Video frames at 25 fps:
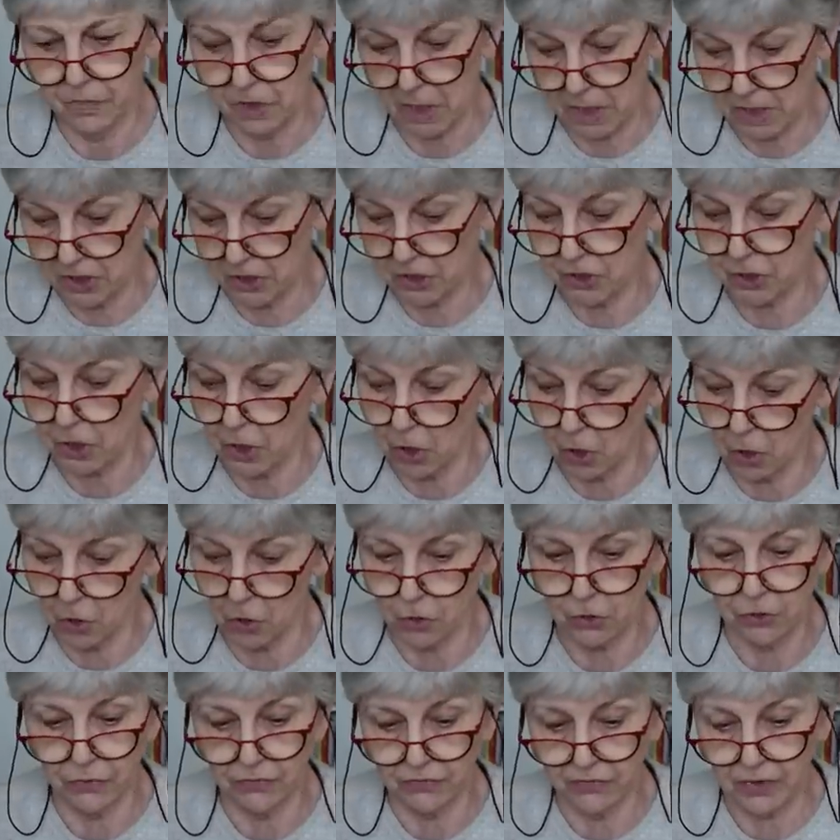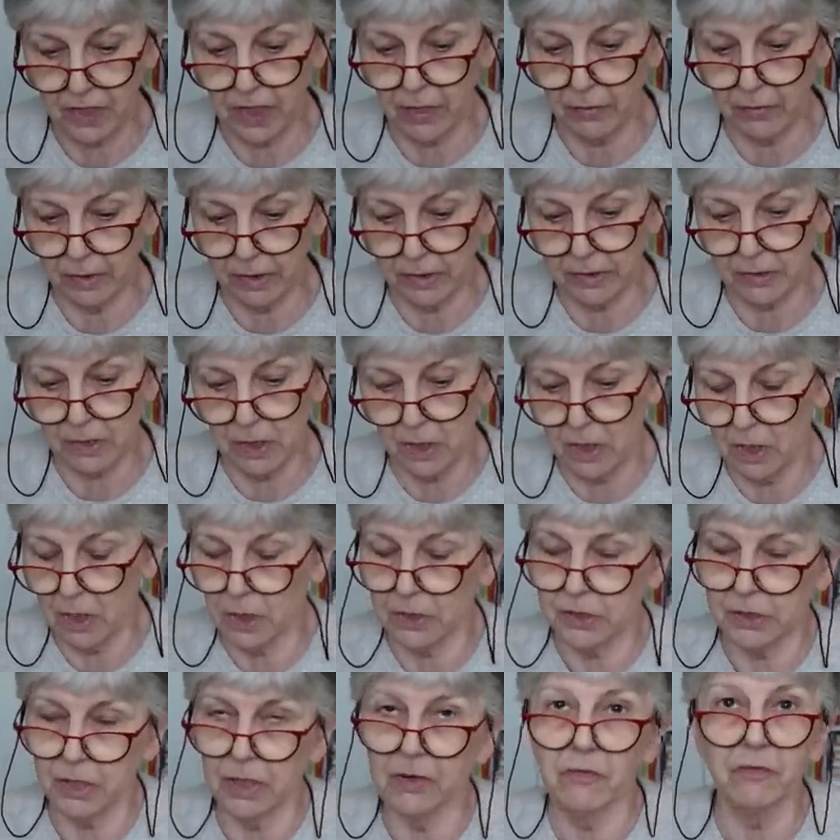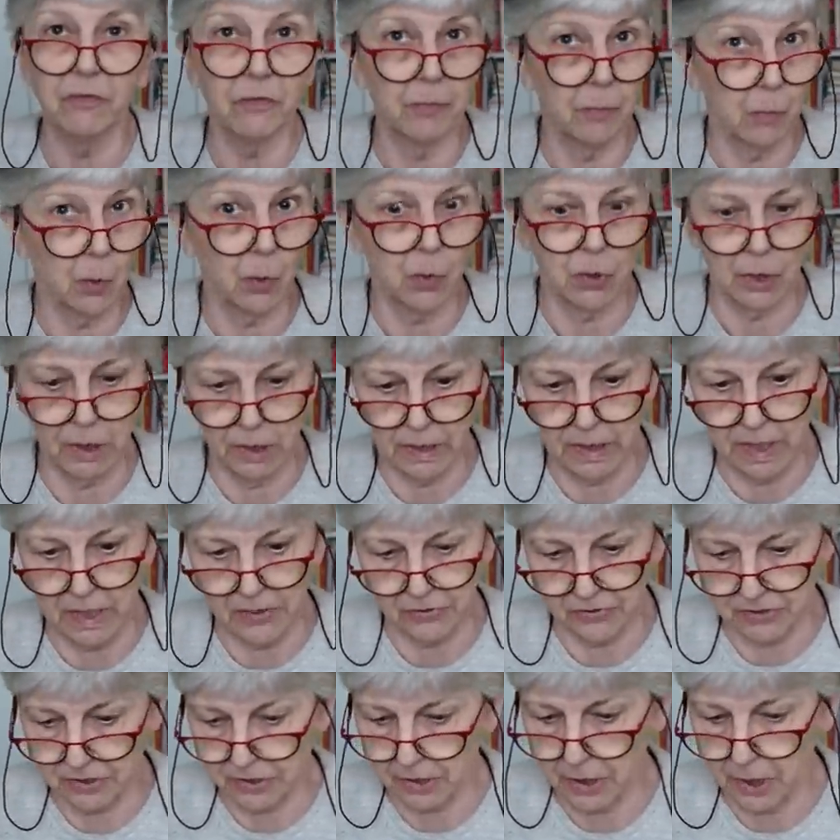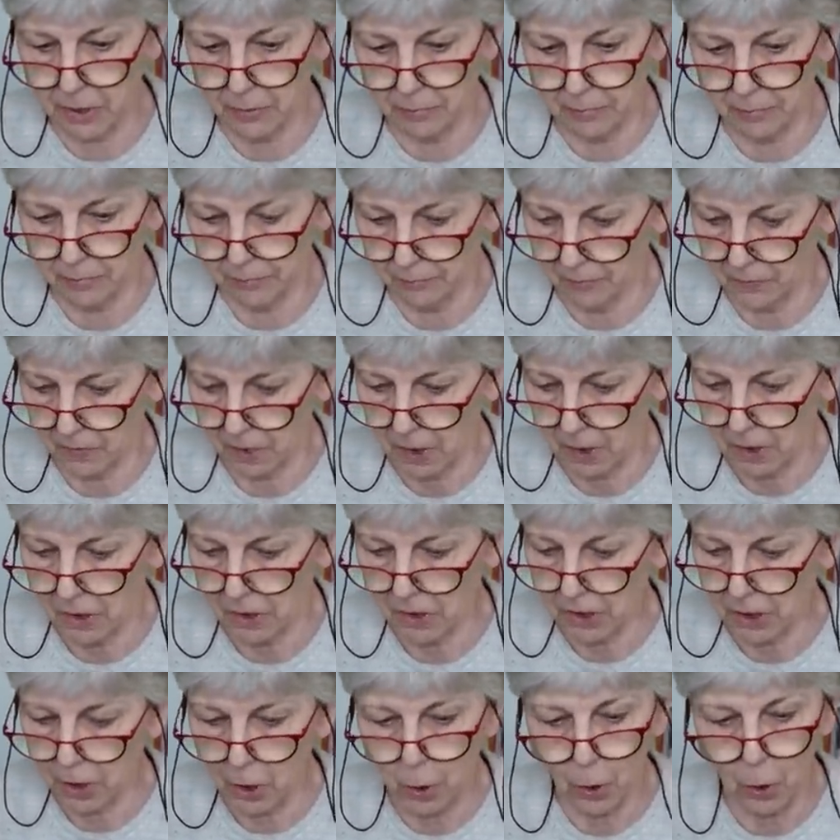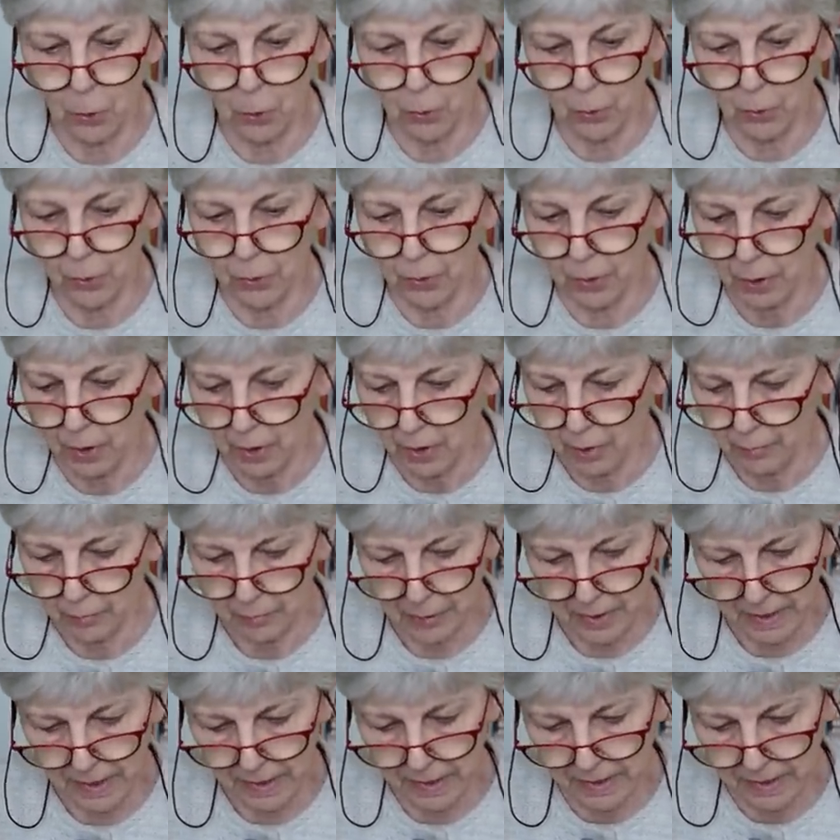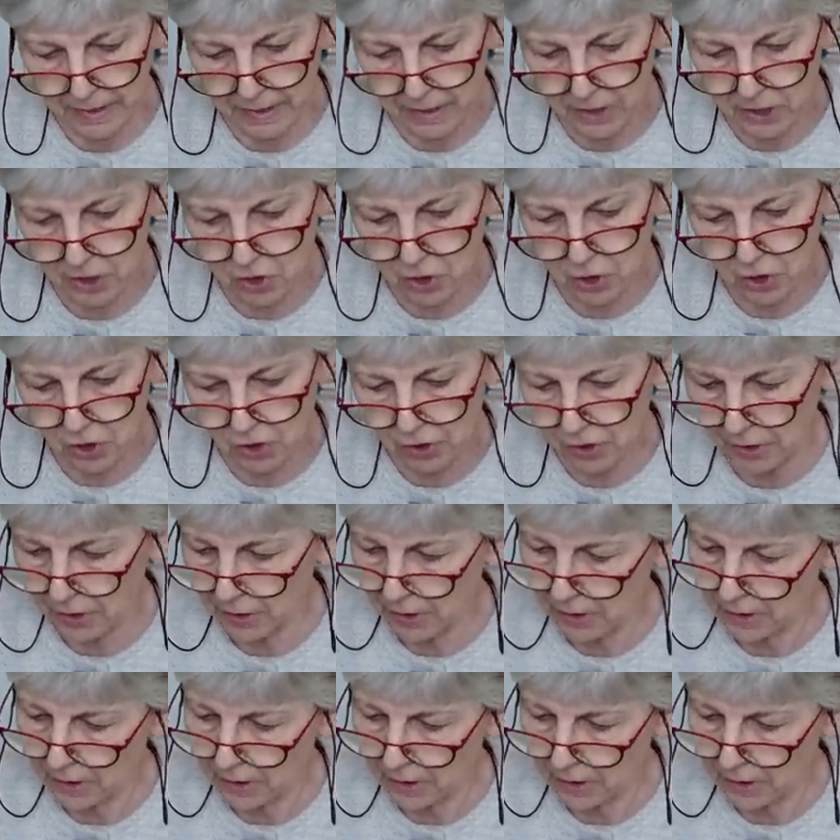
There is a lot of character art. Everybody gets their their own page.